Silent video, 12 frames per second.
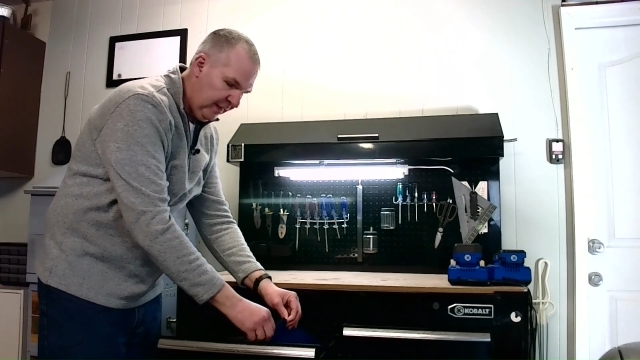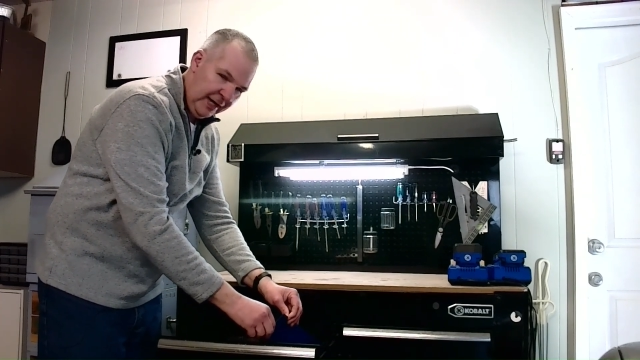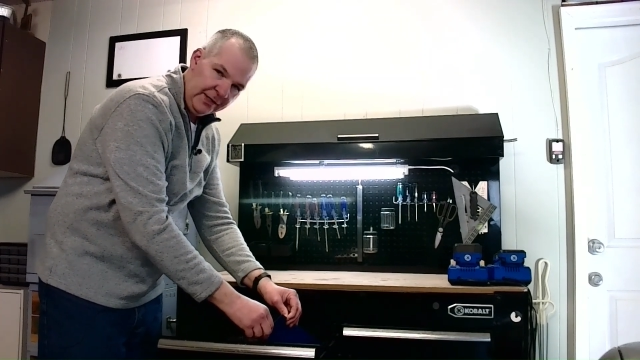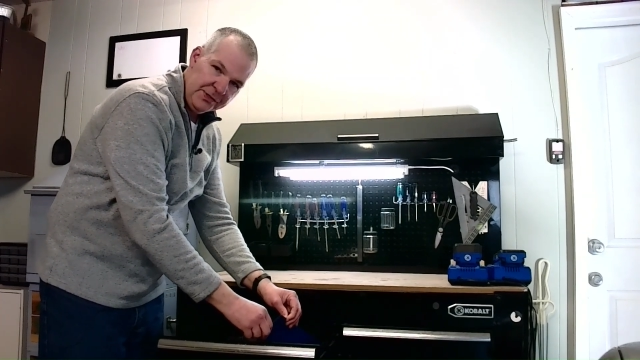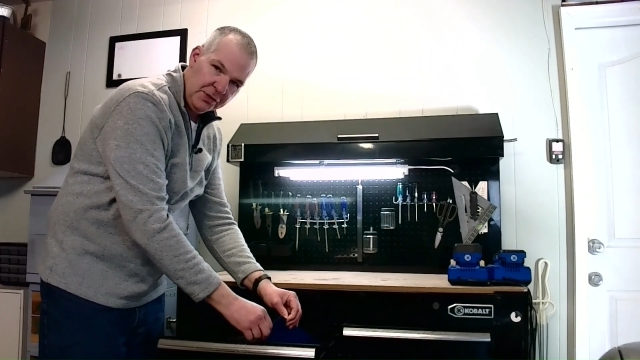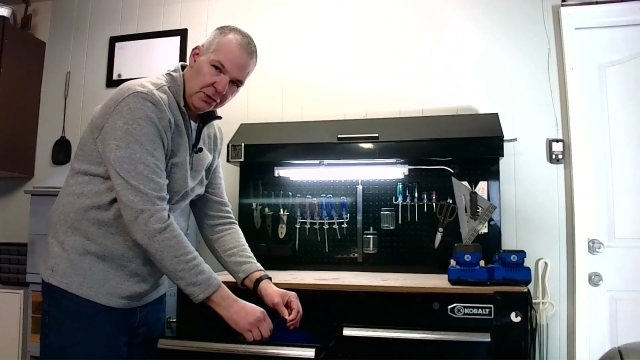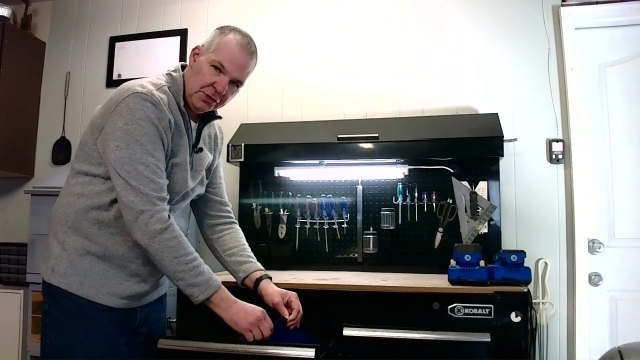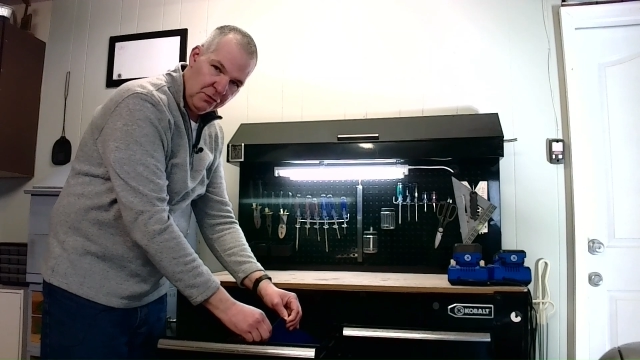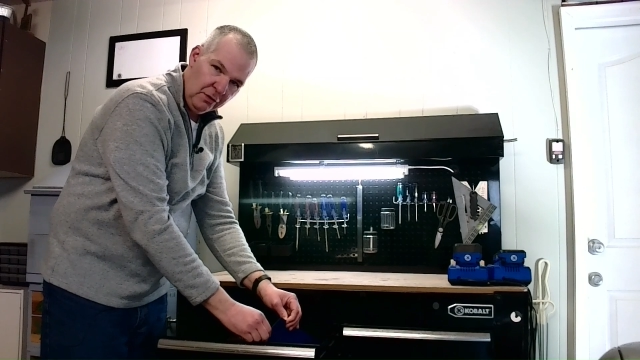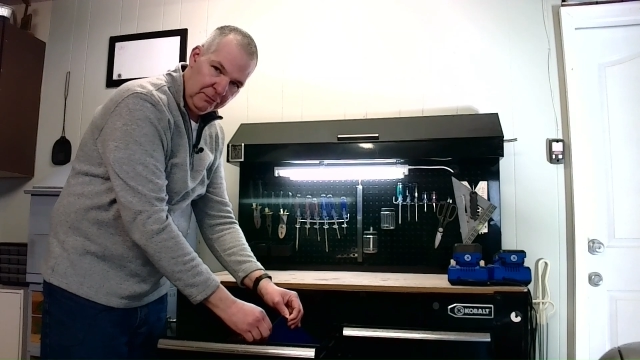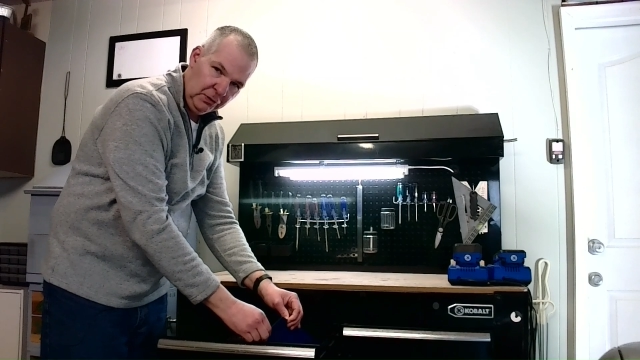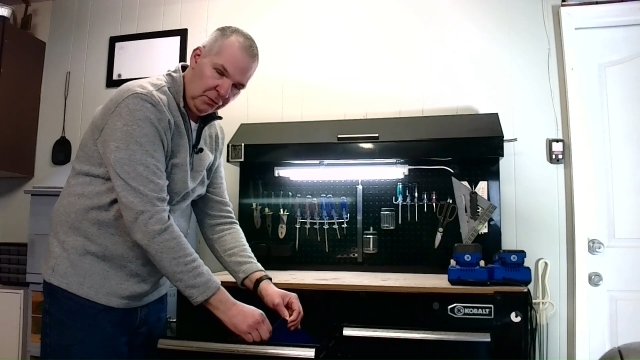That is
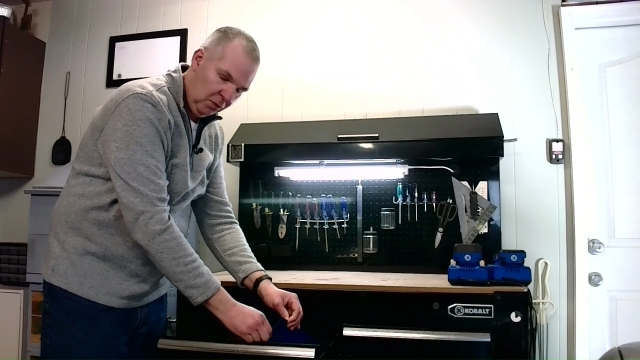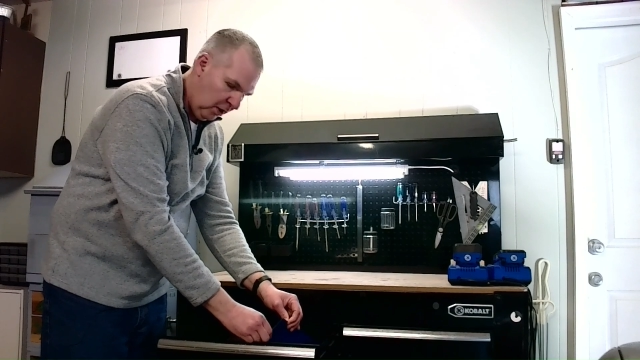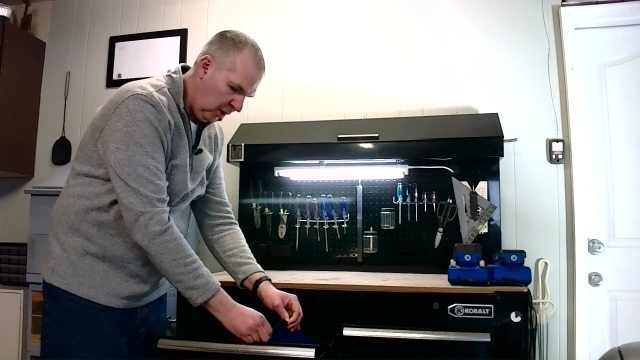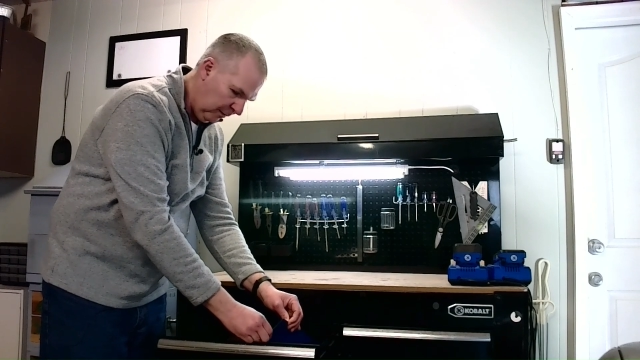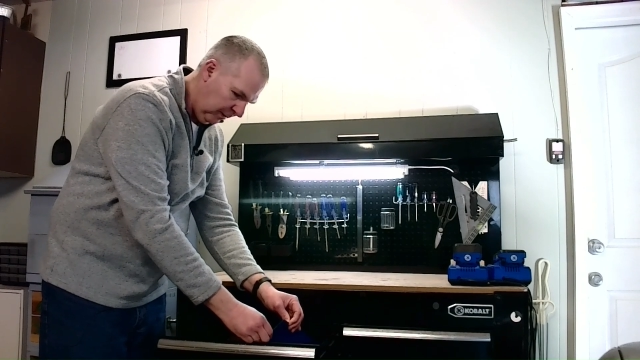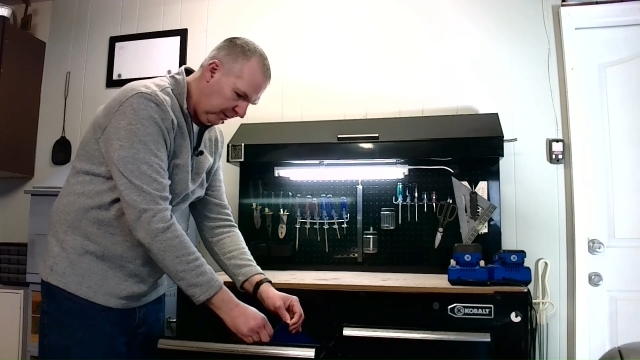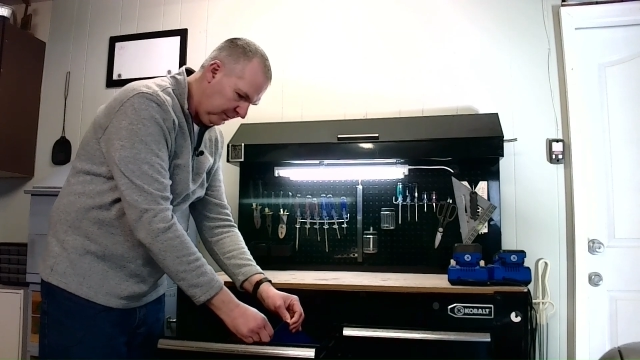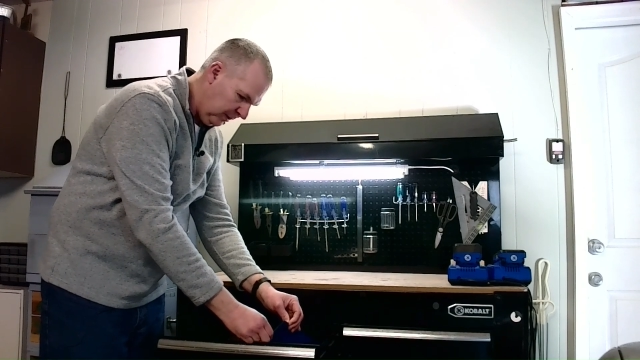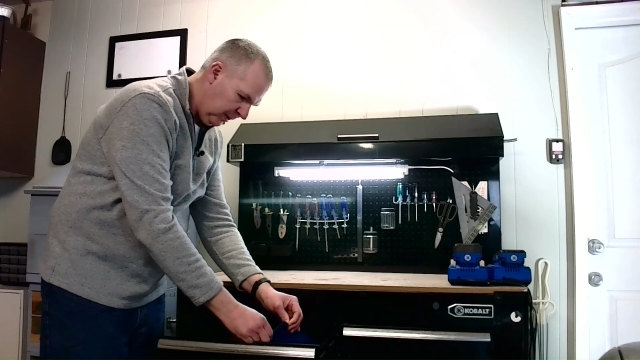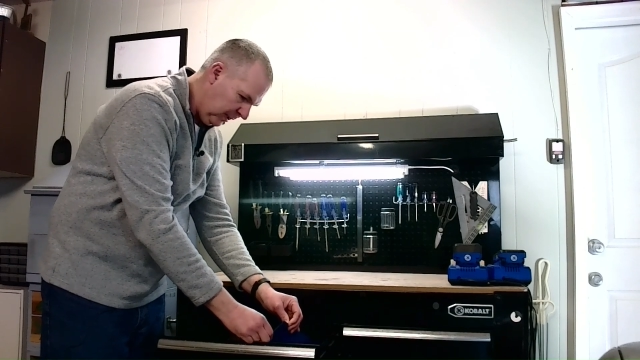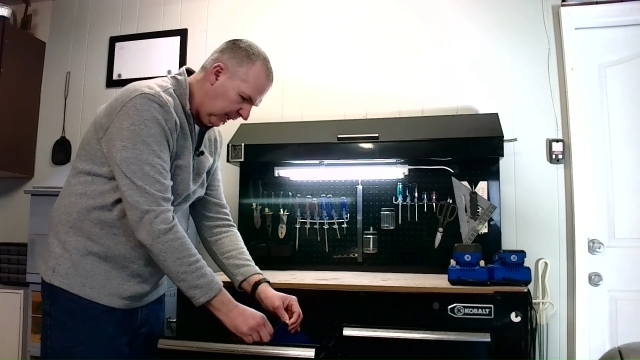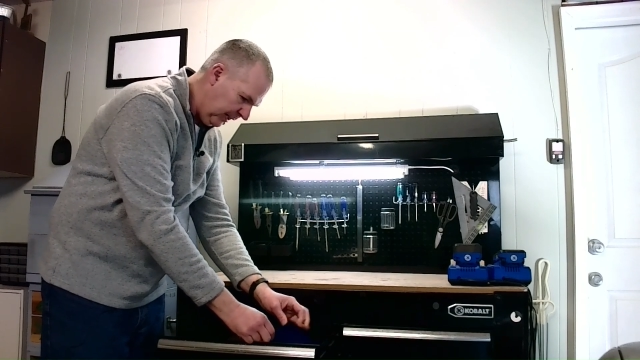also a Blue Hawk
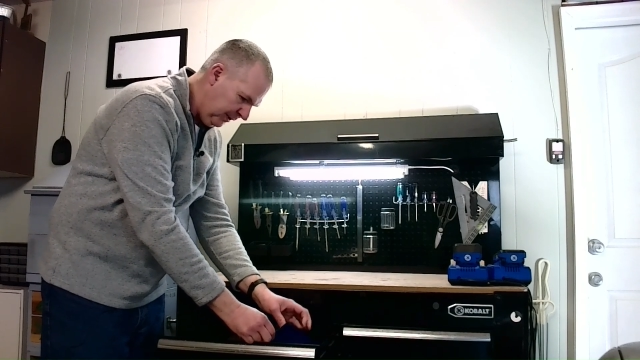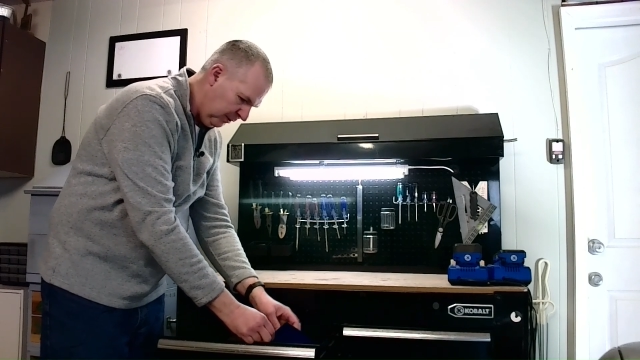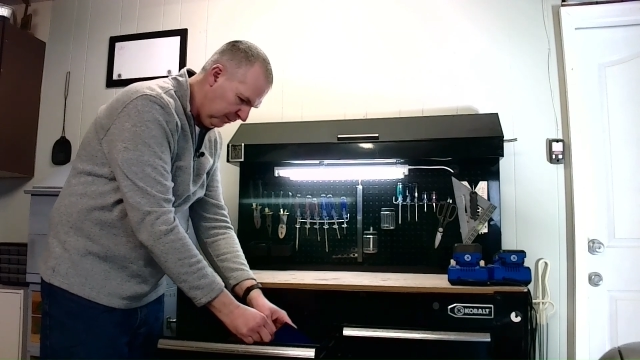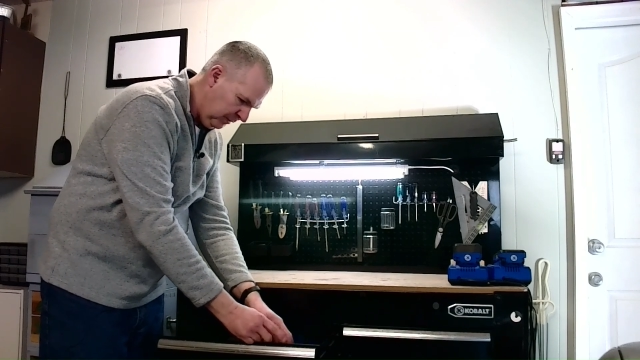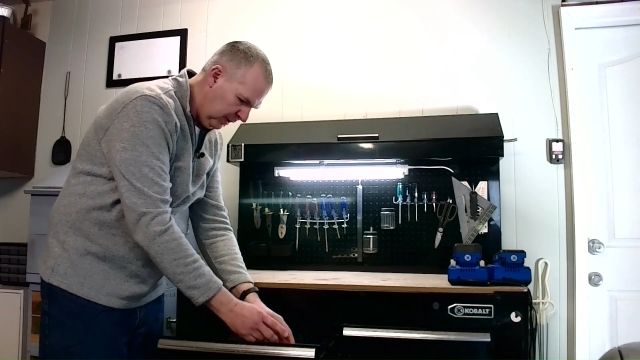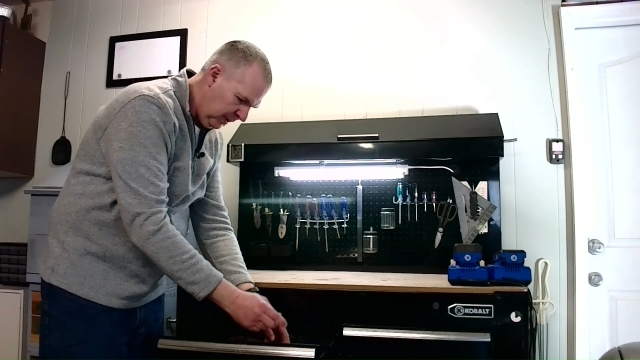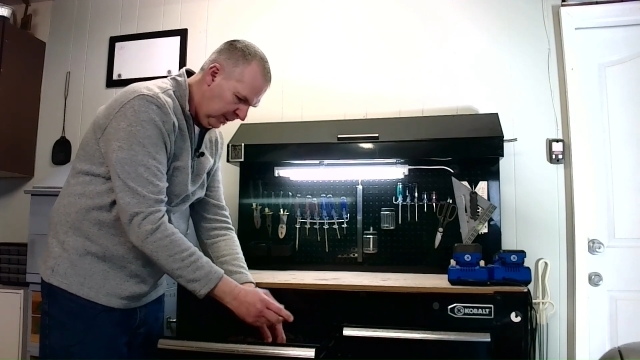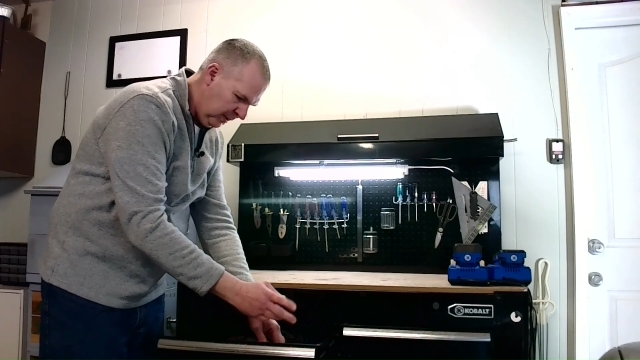item